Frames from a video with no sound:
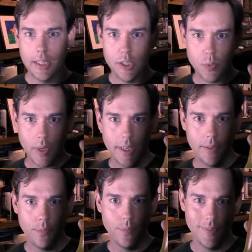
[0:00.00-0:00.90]
This
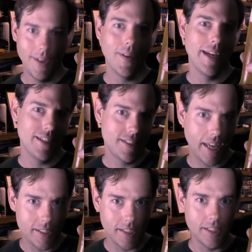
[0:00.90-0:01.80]
one, okay, it's
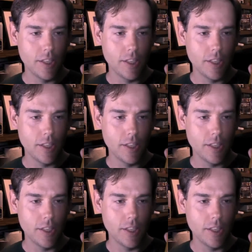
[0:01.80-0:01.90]
sexy.